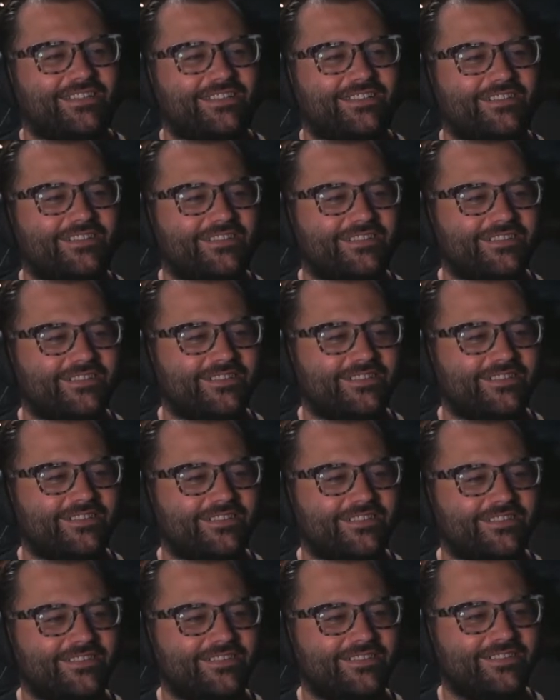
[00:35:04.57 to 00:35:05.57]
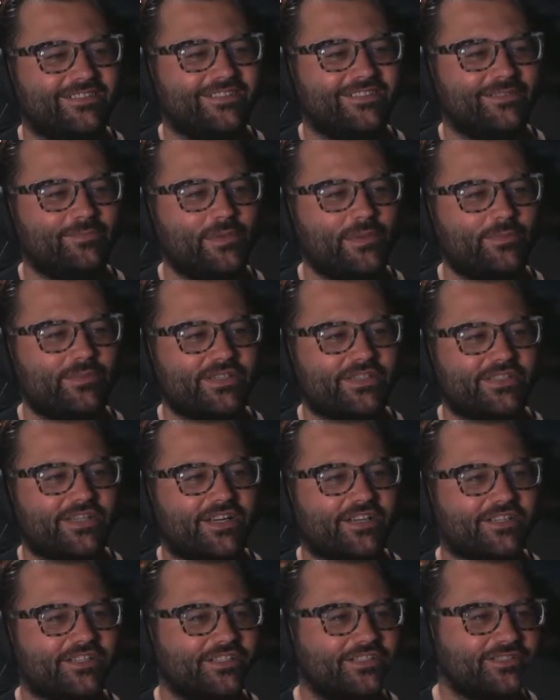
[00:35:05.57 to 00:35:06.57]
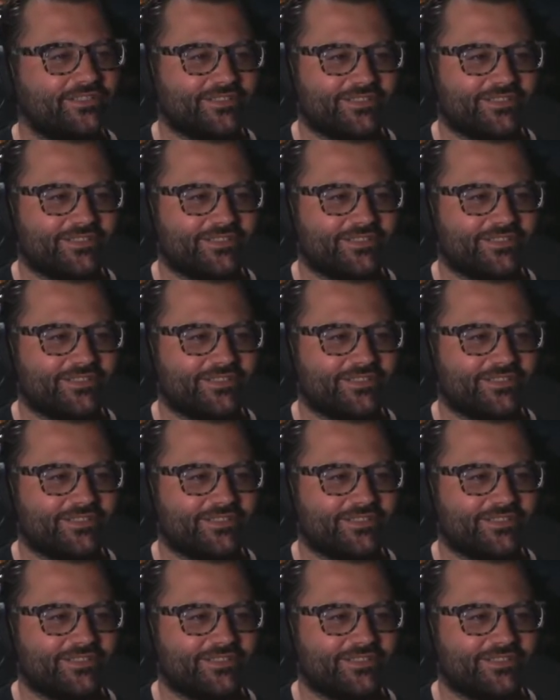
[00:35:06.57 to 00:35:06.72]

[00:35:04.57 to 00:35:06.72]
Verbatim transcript: Oh, let me massage you.